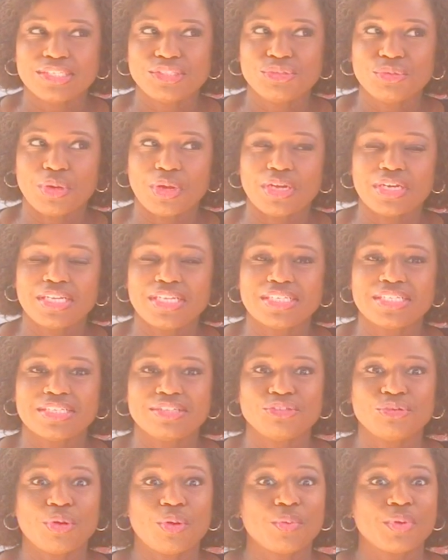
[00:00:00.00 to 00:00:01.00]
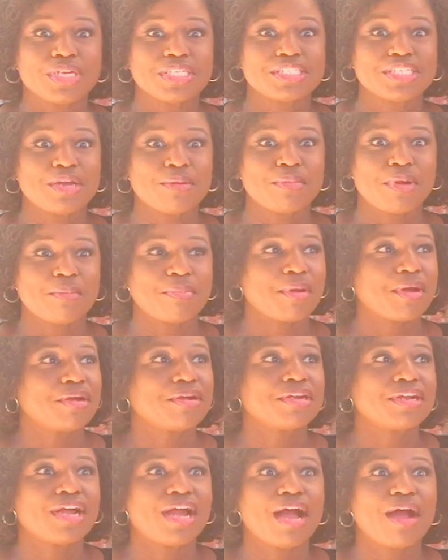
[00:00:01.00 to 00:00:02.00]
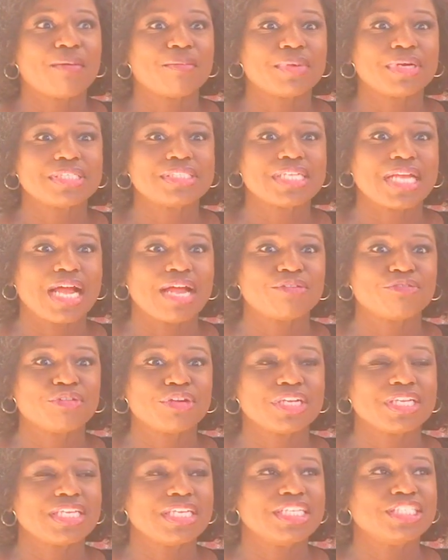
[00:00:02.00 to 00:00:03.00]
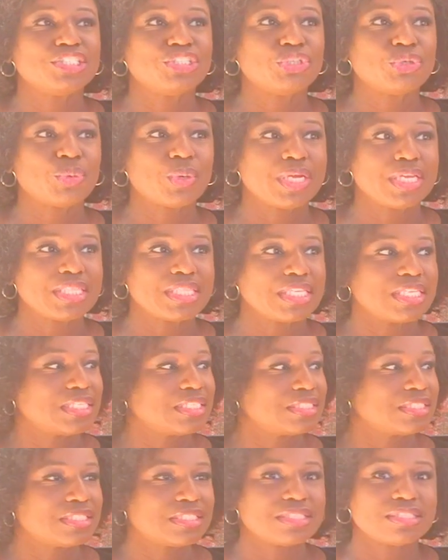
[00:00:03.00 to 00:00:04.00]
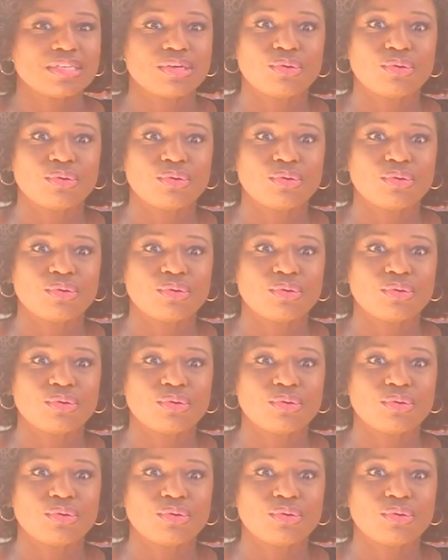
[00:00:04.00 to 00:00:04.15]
do I want to tell my partner how much I really enjoyed this,